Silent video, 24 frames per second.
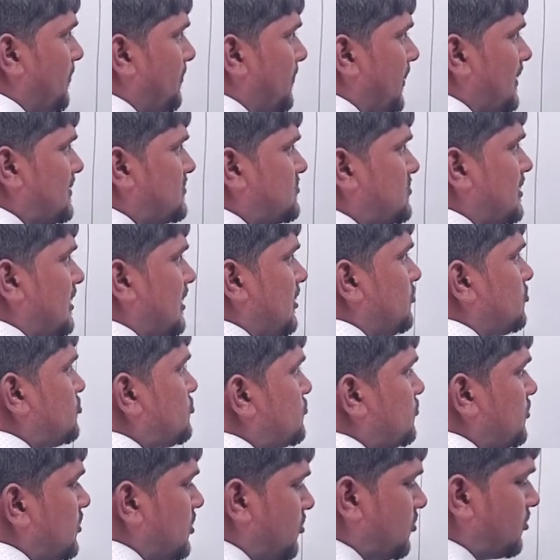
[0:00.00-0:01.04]
plus 3 to
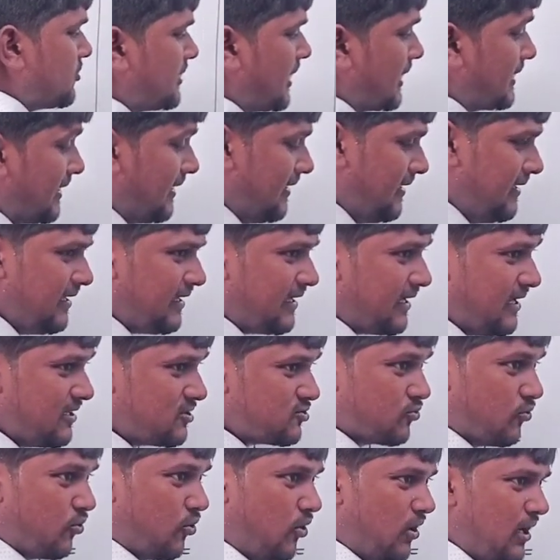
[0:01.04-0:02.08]
0, that
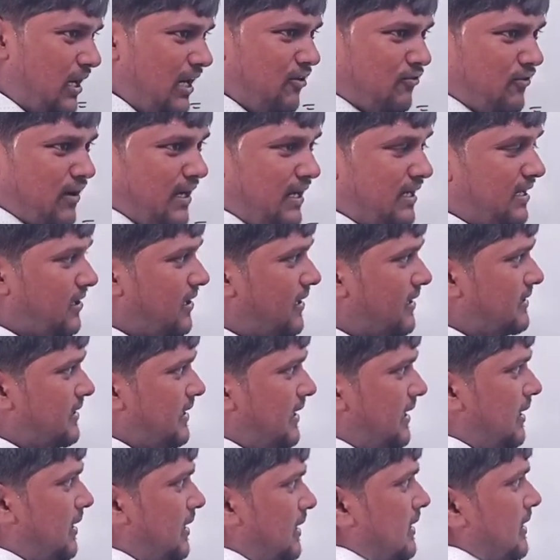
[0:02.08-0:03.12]
indicates only Y, not
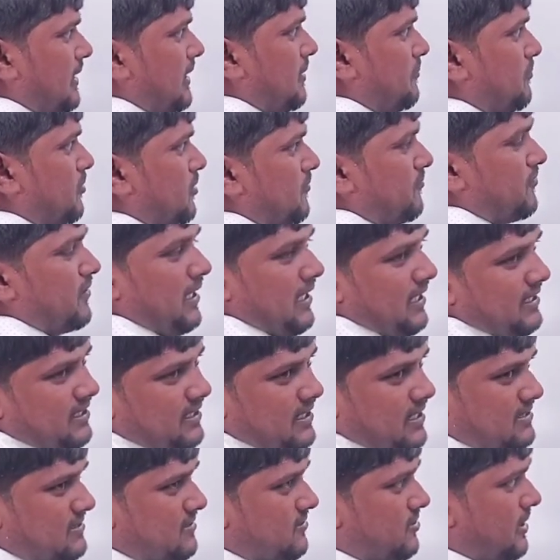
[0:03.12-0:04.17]
the number of
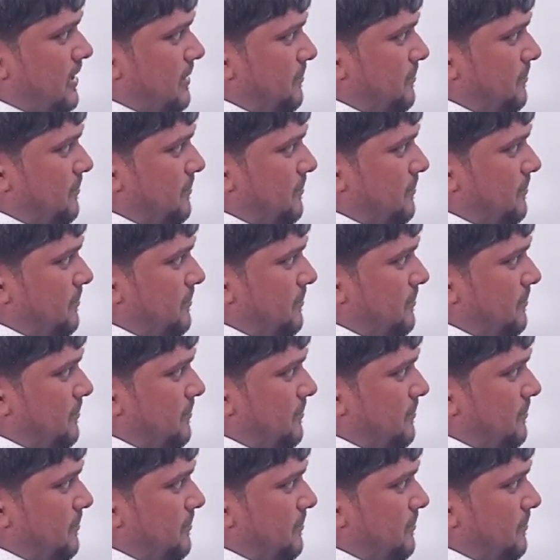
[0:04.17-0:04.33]
electrons. The